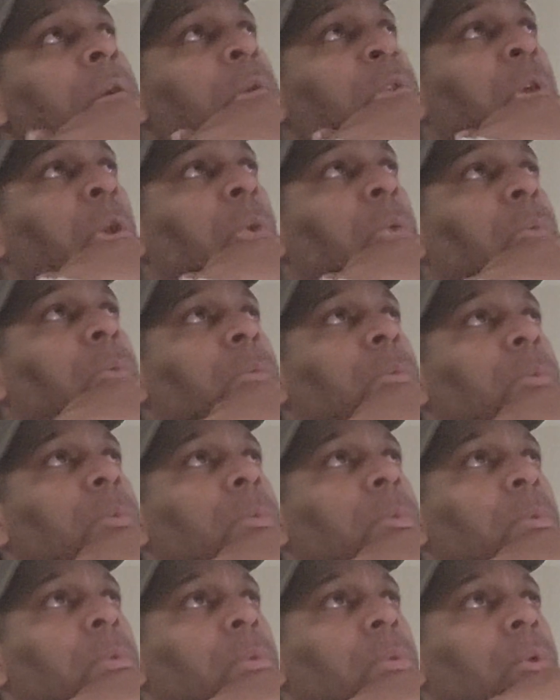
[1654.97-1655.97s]
So
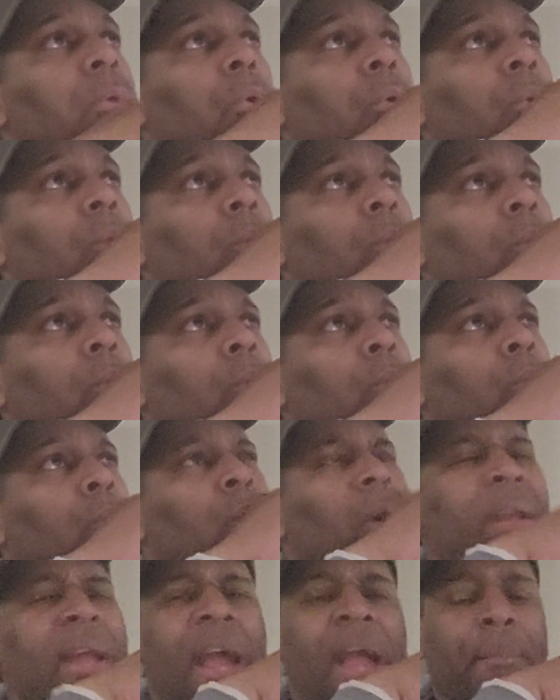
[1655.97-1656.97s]

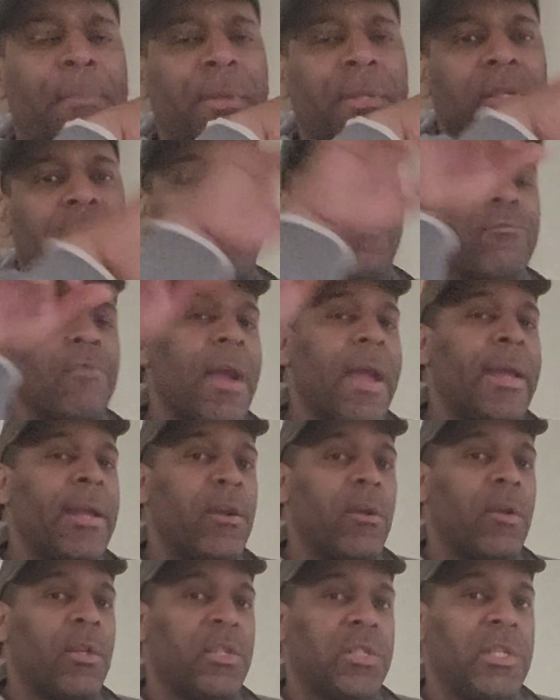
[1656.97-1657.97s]
what happens if
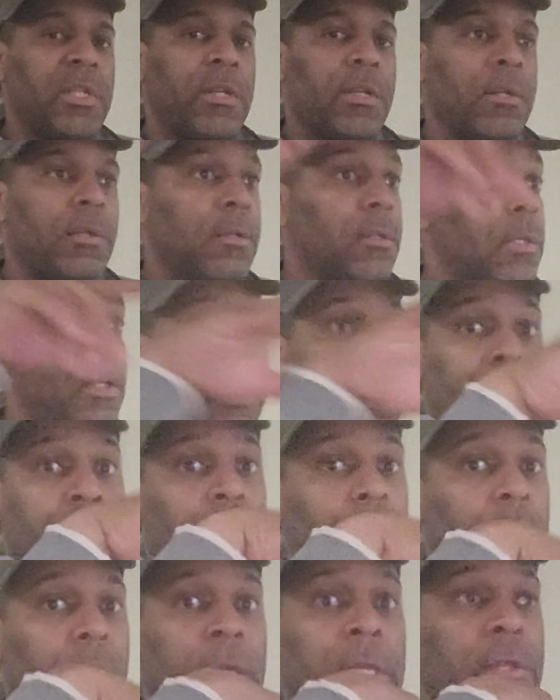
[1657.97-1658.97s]
Ryan Garcia, he
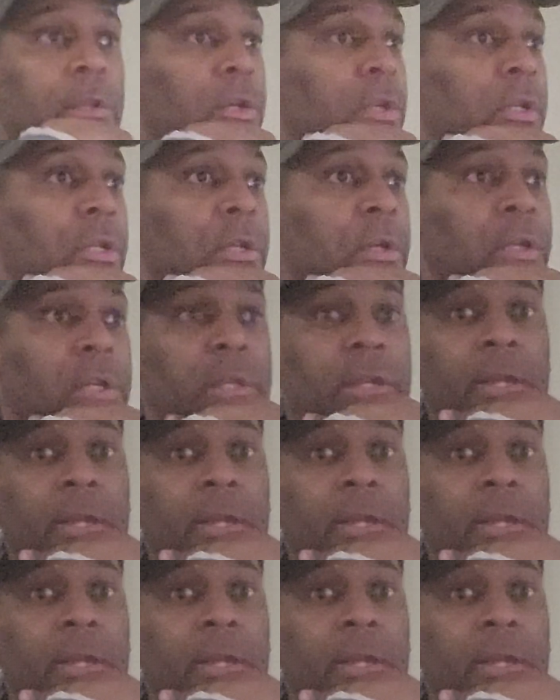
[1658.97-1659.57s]
looked good